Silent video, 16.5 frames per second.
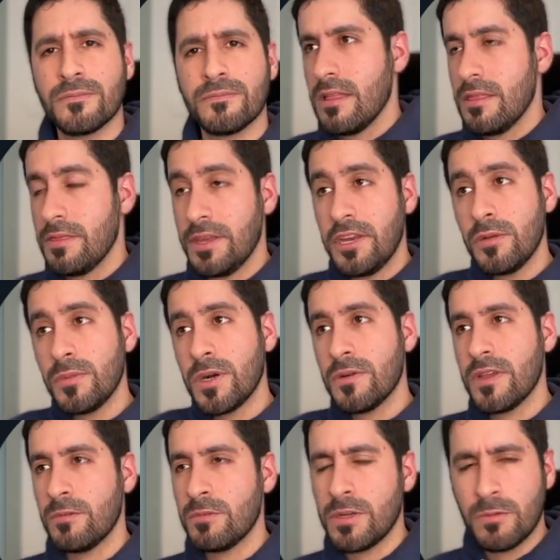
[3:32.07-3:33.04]
The demo
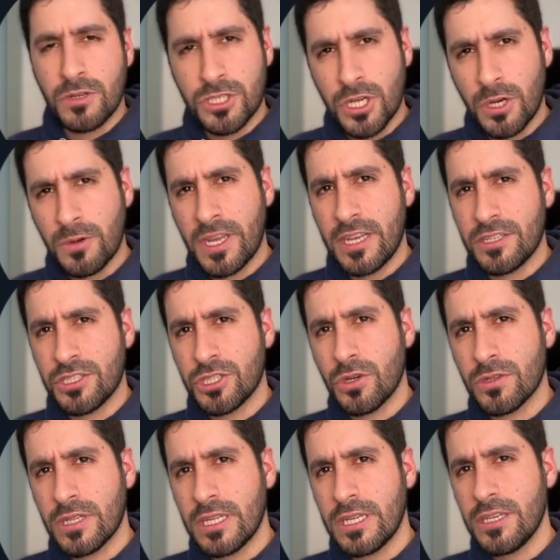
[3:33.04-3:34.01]
that we will showcase
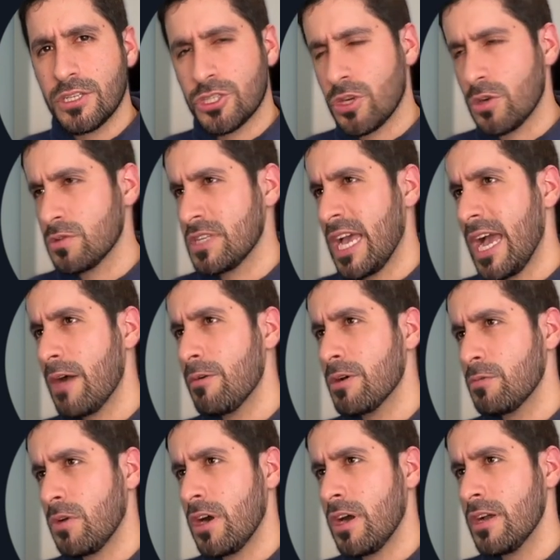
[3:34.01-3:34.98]
shortly shows how
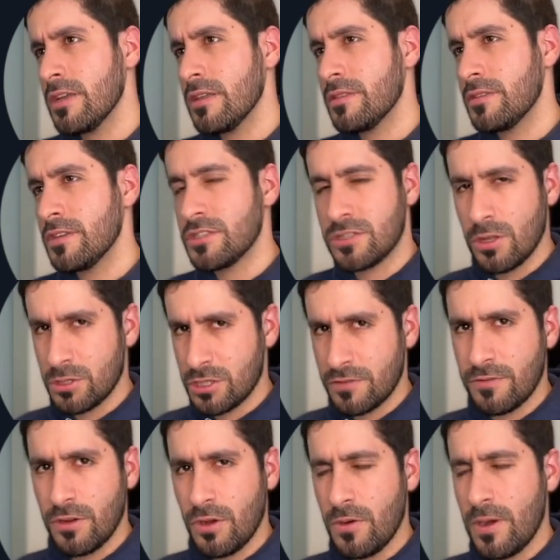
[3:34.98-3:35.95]
and why this logic
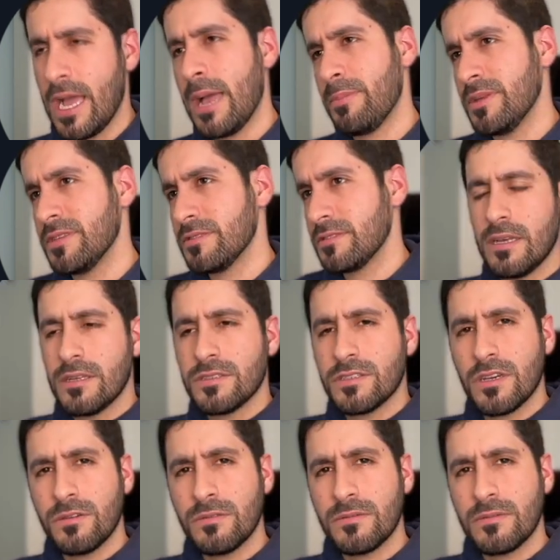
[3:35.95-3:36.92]
flow happens.
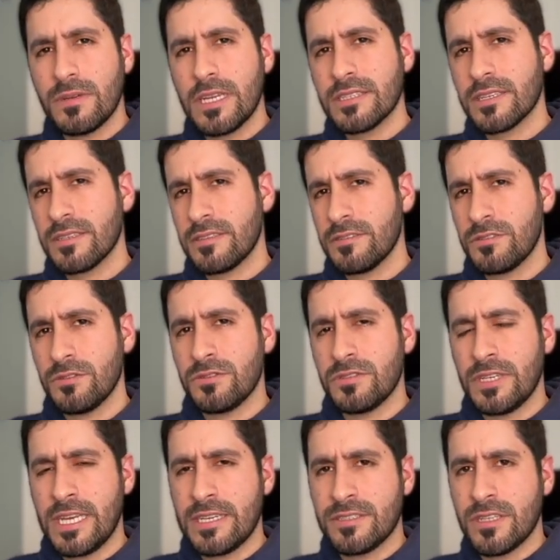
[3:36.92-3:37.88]
So let's get into
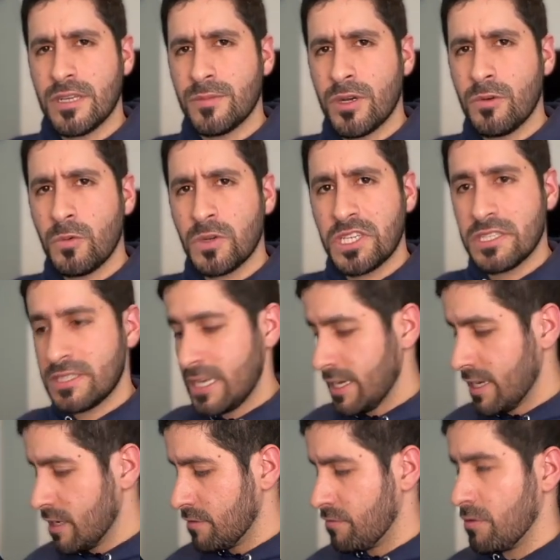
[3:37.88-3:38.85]
today's demo, which is
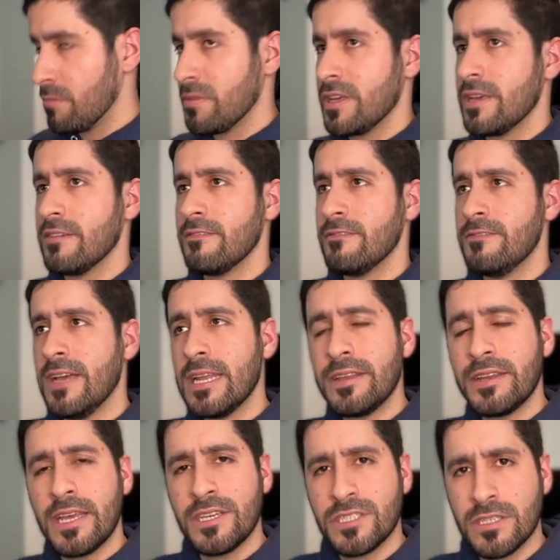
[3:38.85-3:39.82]
taken from the
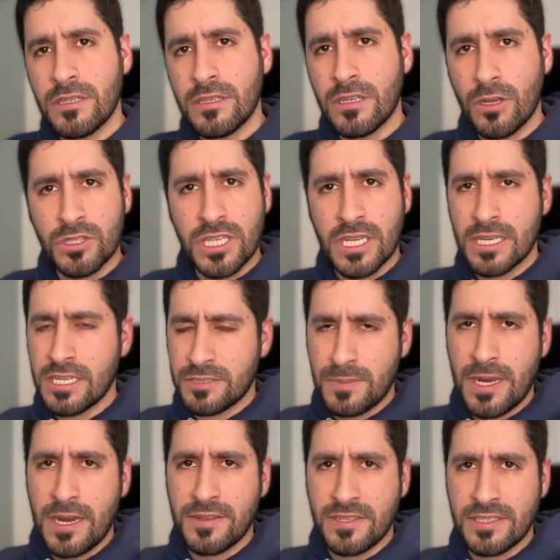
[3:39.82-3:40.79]
validation logic
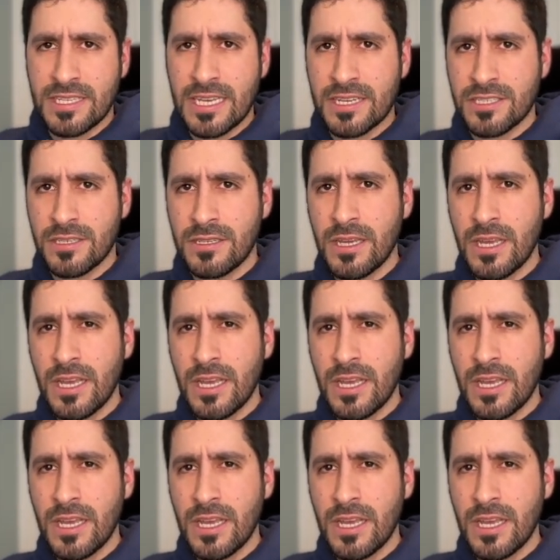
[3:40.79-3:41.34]
disparity section.